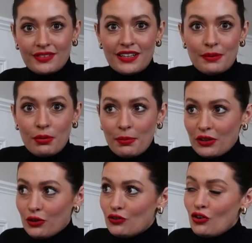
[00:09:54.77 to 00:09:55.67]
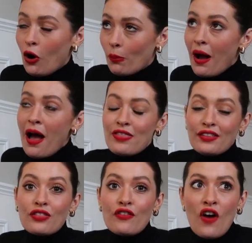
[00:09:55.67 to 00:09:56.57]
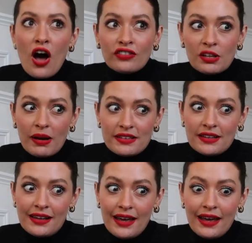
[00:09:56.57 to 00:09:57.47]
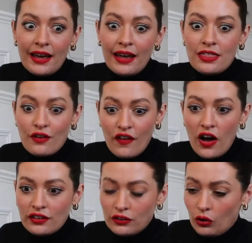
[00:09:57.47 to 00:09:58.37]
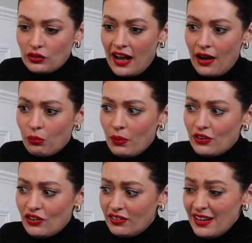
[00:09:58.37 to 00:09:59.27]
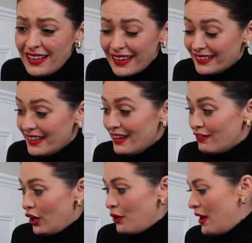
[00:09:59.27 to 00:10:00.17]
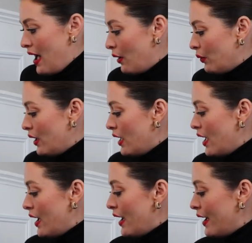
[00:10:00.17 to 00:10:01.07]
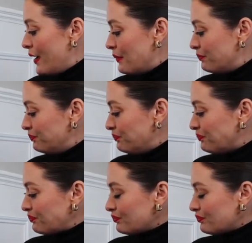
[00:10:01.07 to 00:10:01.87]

Did a blooming good job. I think the first time I did it, in the first lockdown, which is nearly a year ago now, um,